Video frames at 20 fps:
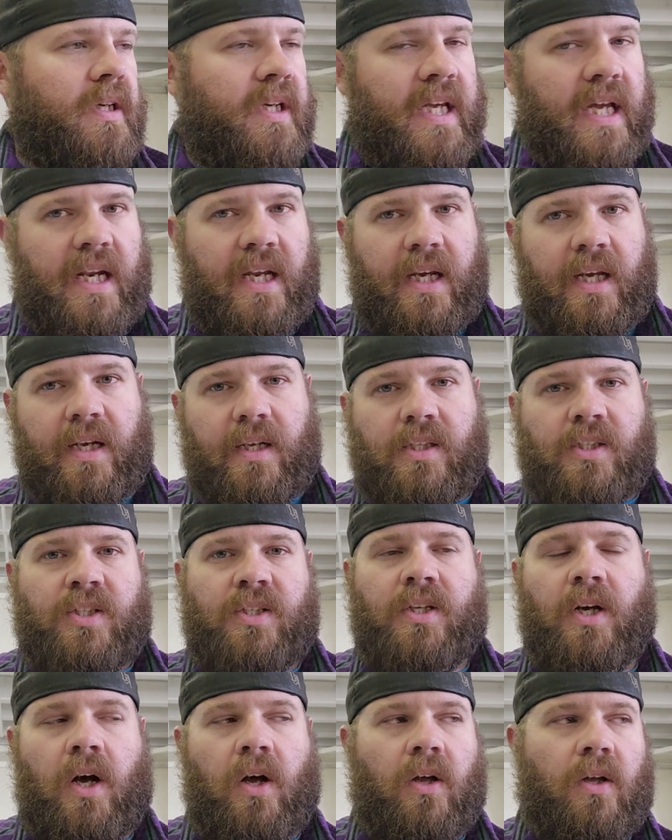getting it
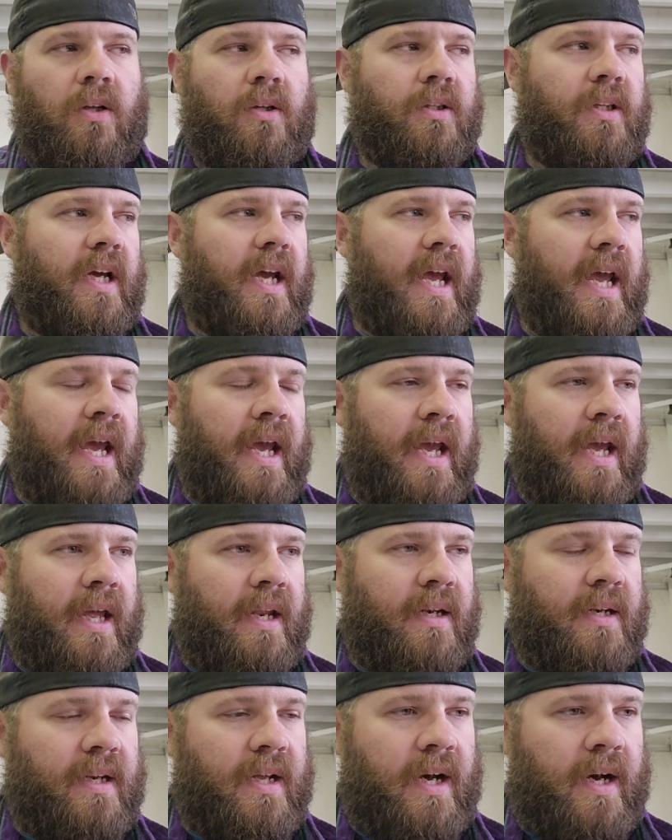installed
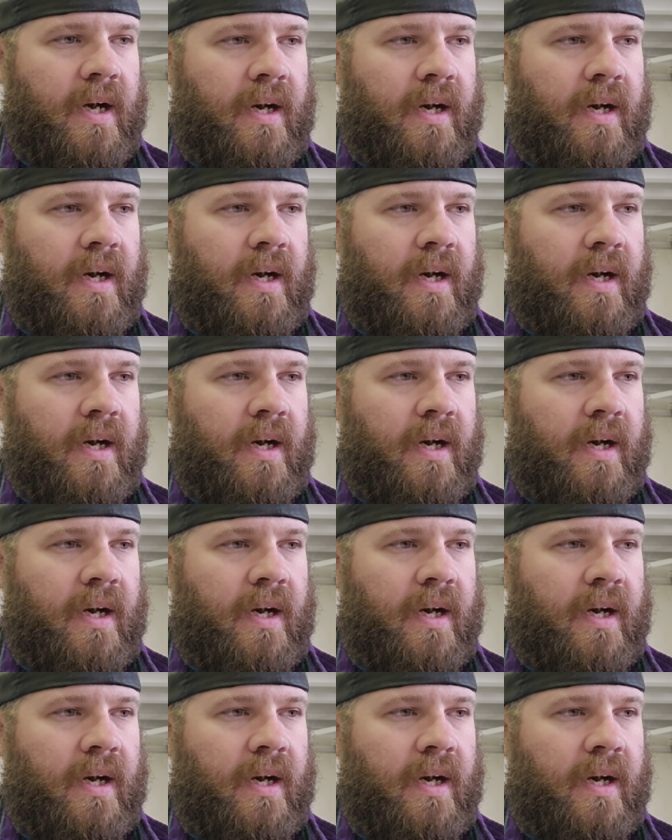and